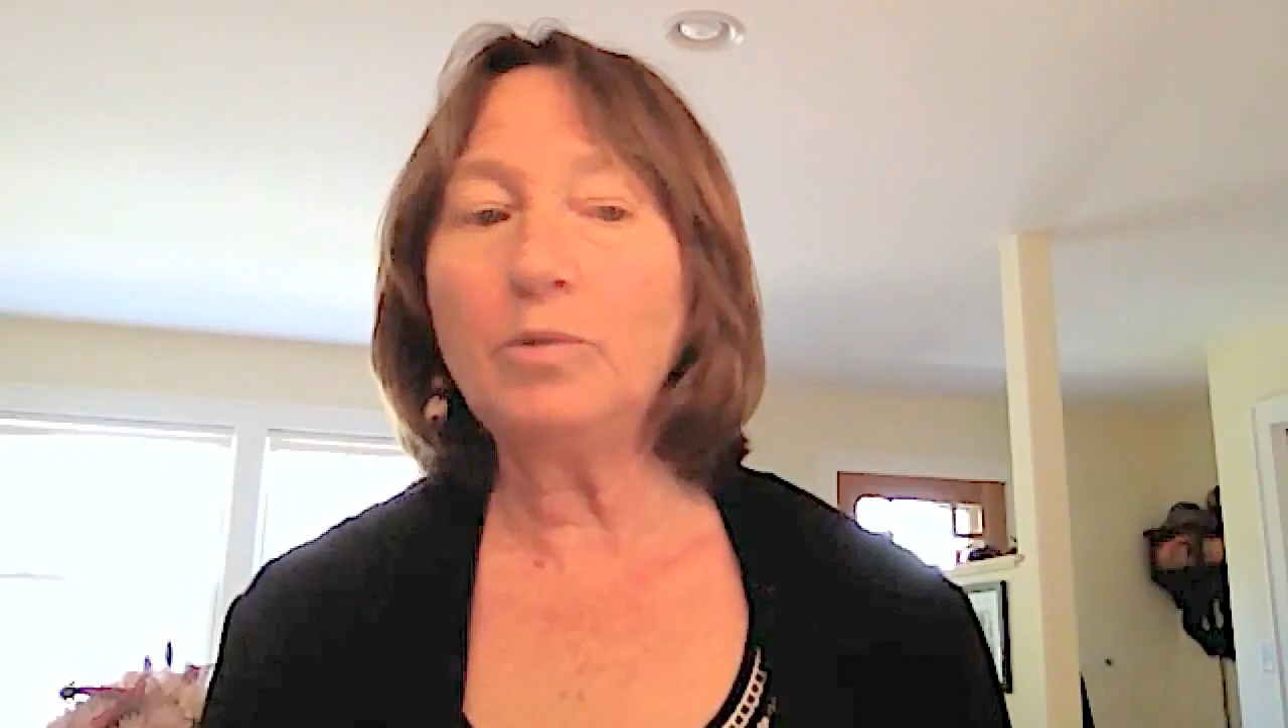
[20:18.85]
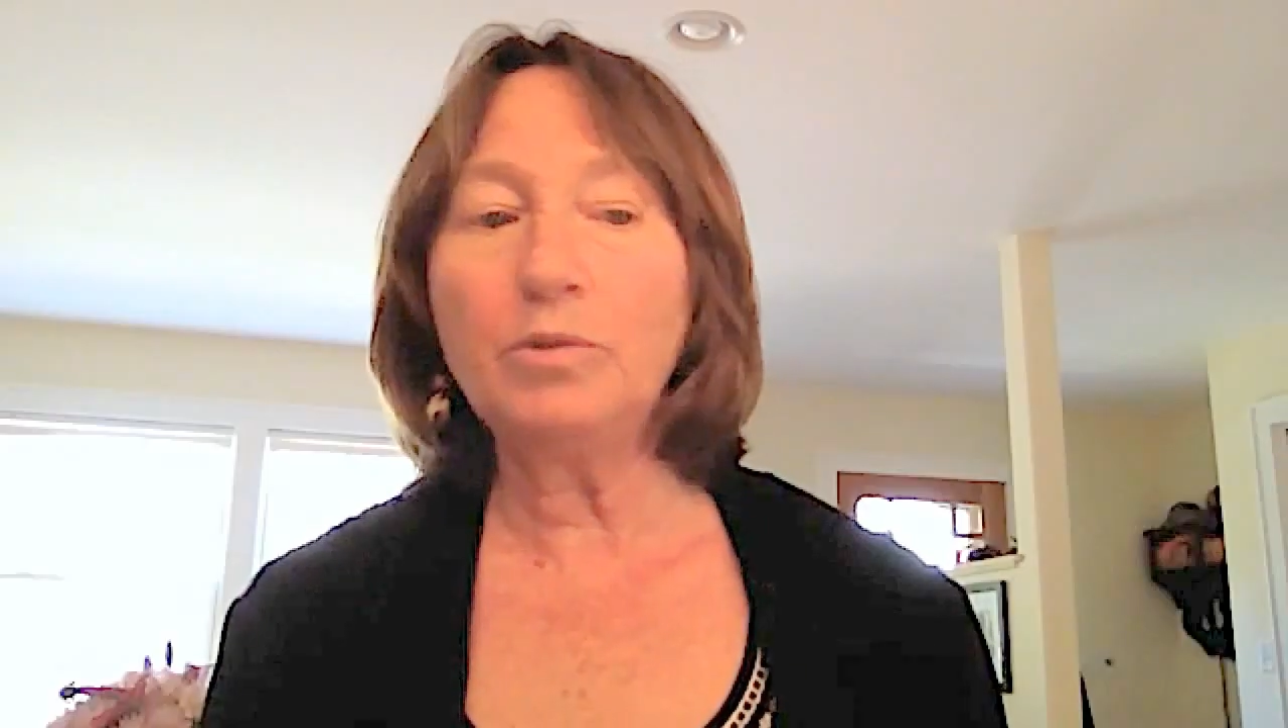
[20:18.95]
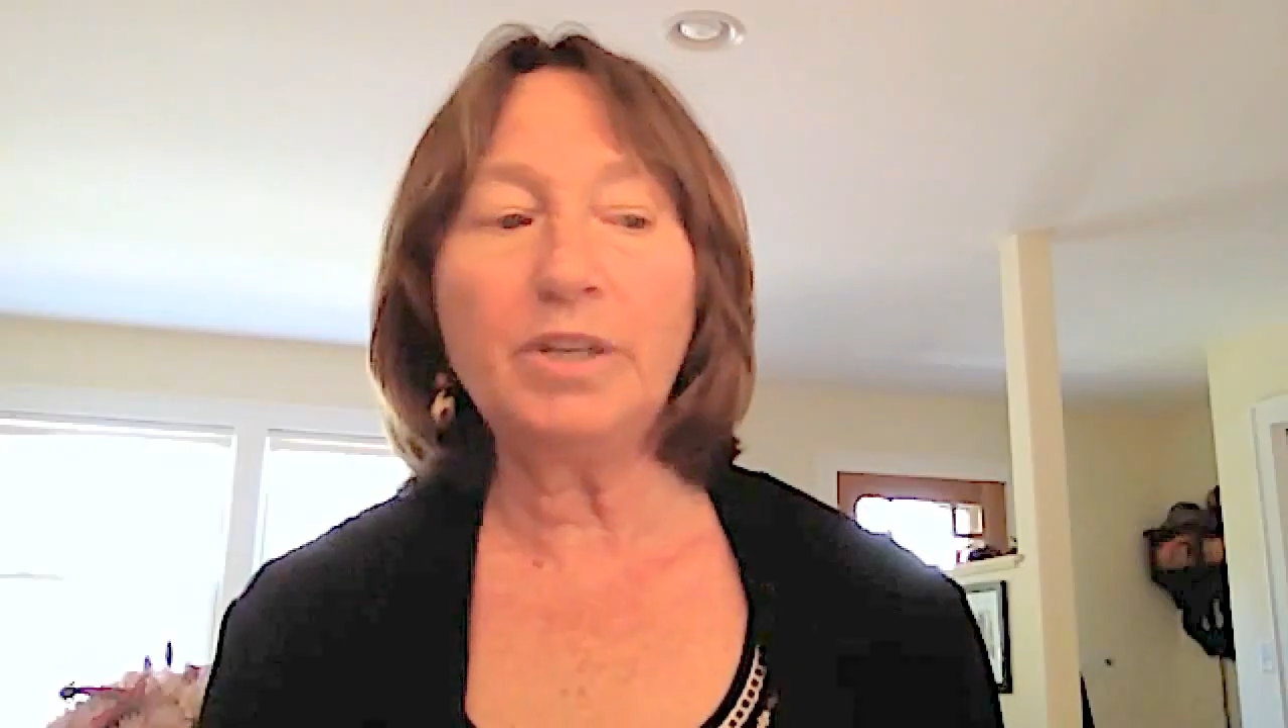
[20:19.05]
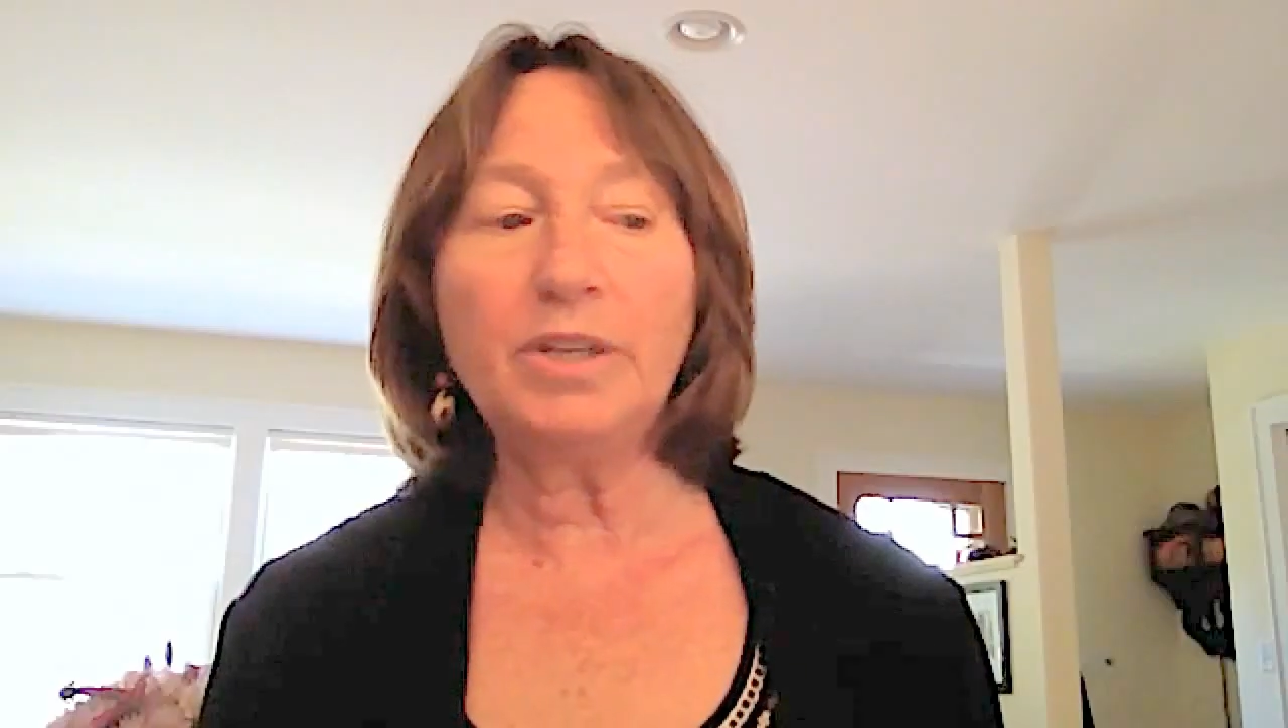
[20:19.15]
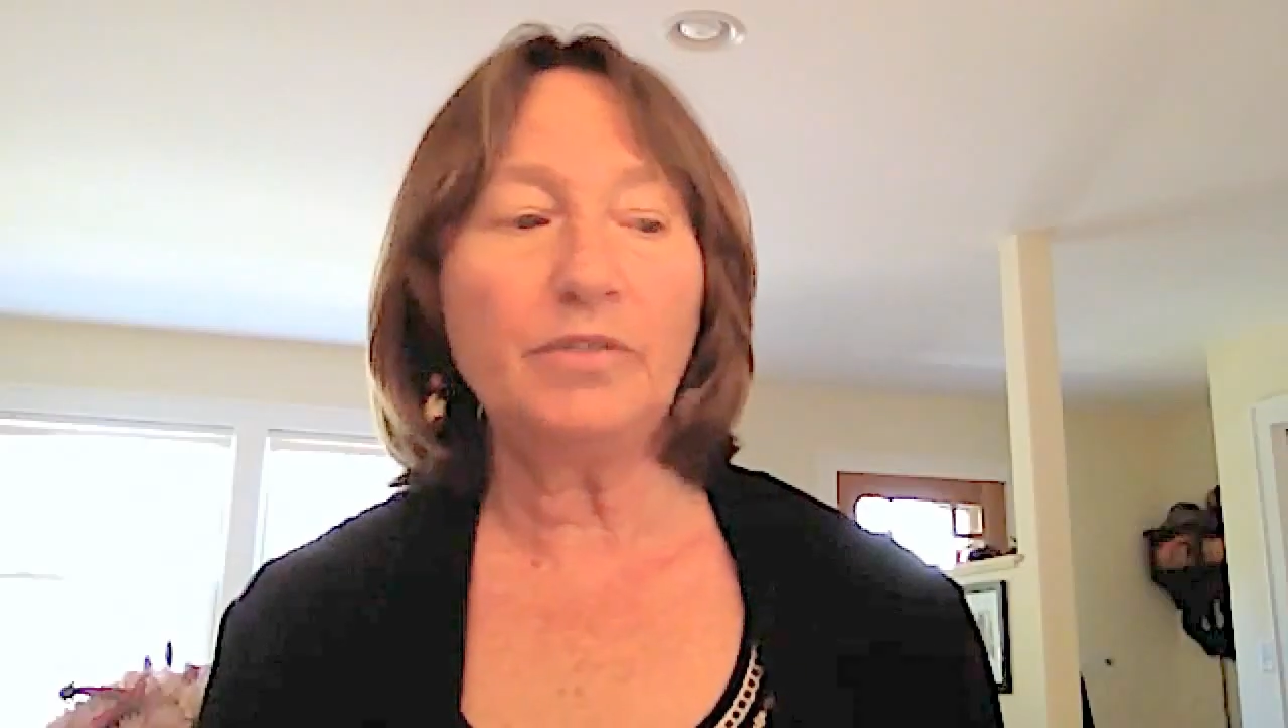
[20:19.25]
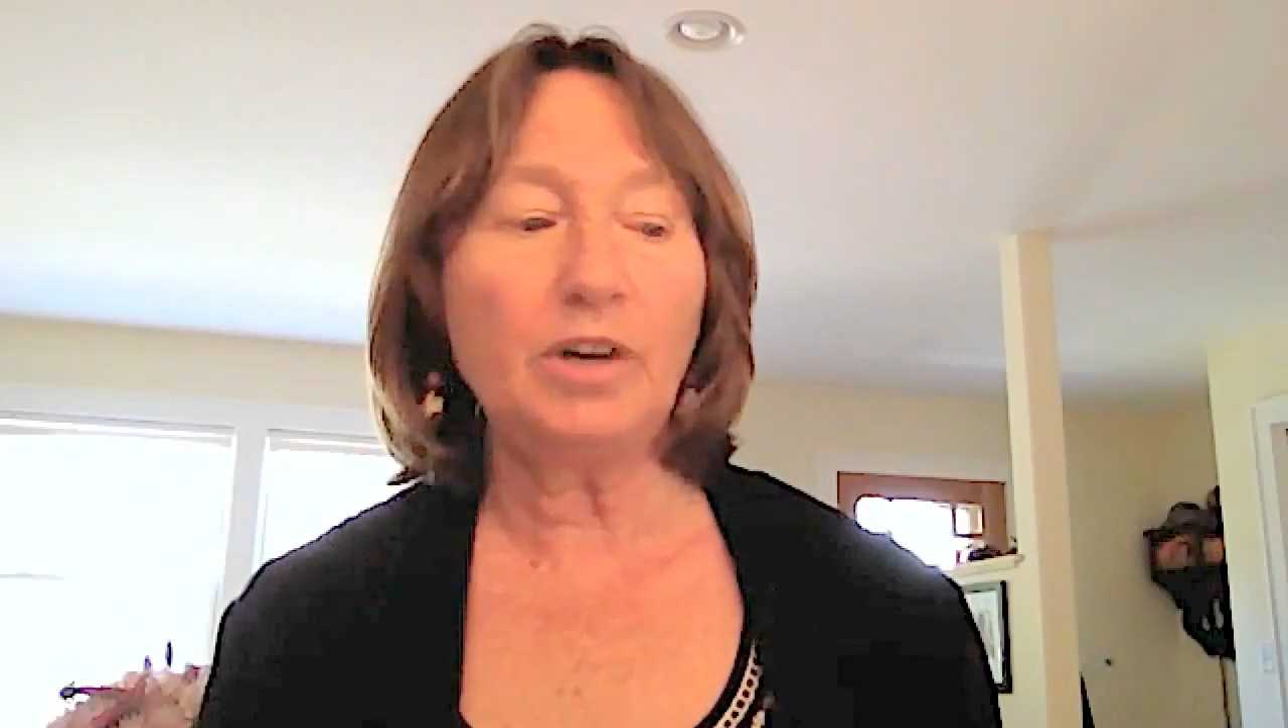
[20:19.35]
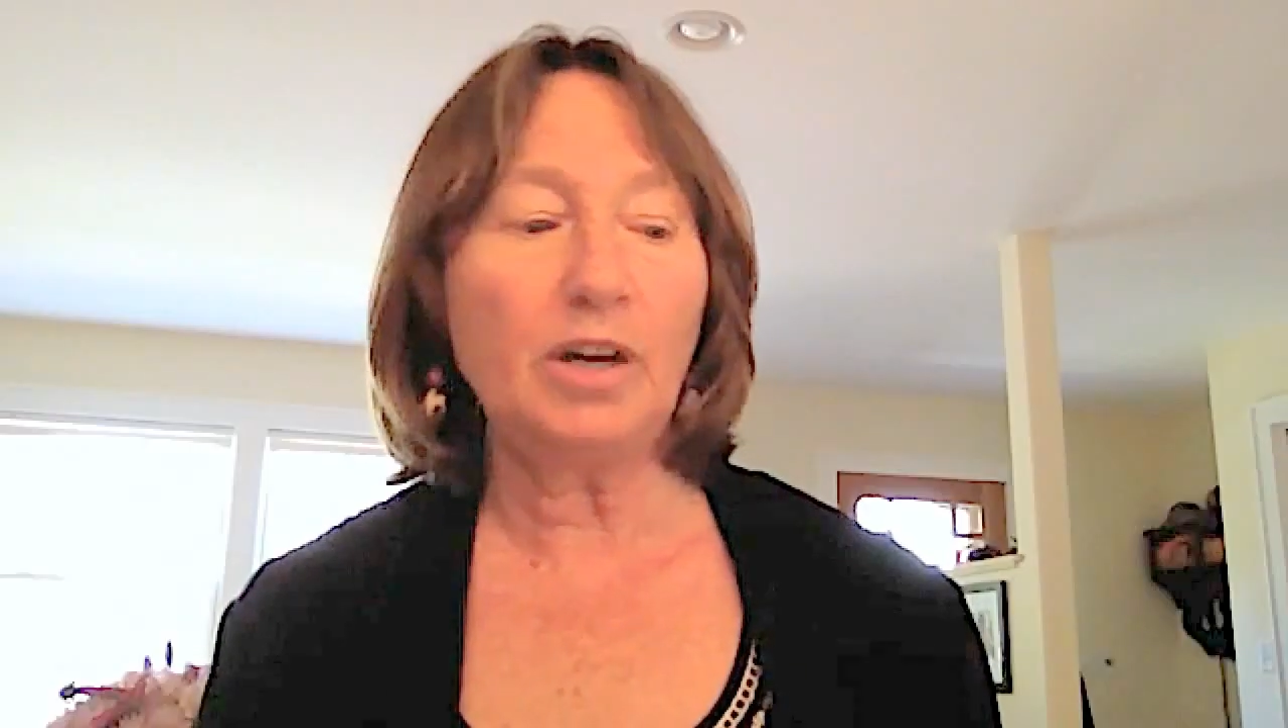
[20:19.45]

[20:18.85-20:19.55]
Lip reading: won't give an